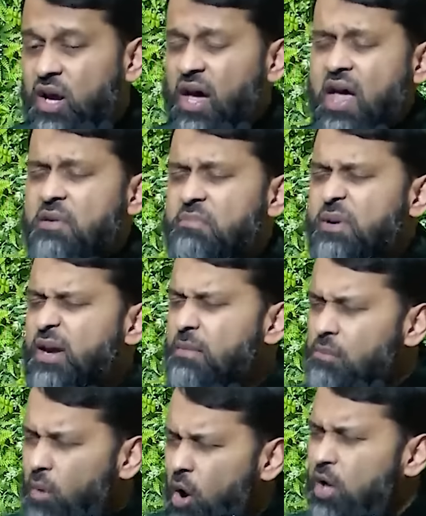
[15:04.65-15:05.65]
and
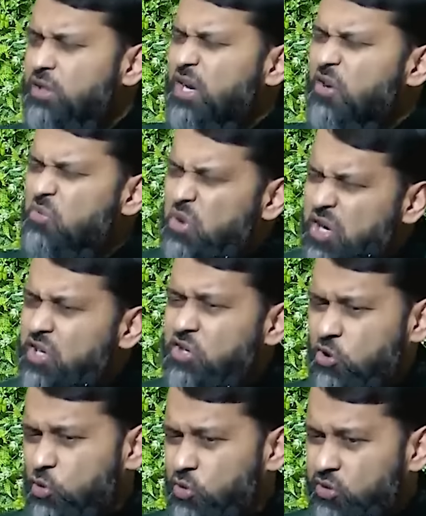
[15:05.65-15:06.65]
being mocked and
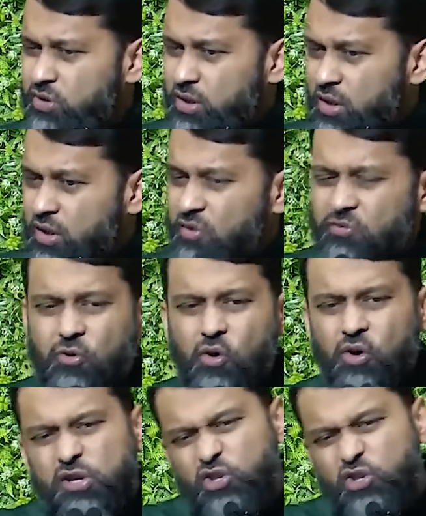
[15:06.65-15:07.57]
ridiculed for